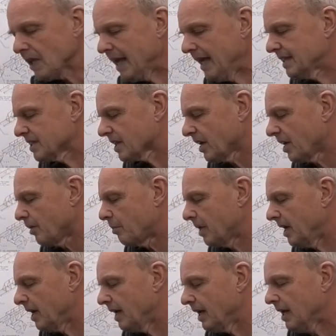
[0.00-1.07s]
it's going to
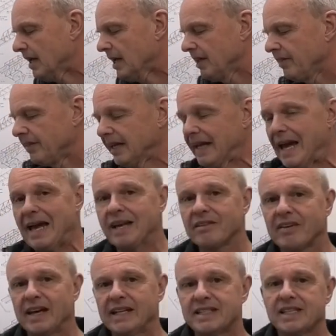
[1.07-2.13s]
be the
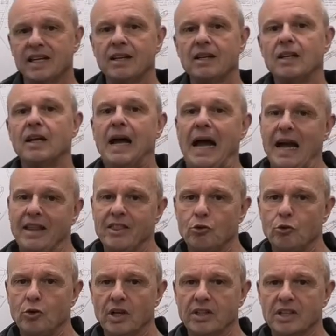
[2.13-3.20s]
elevator and the
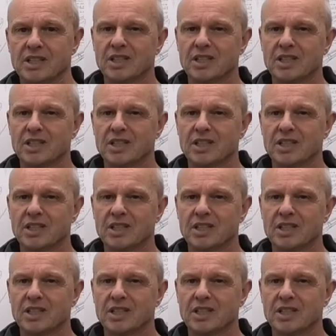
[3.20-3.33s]
rudder.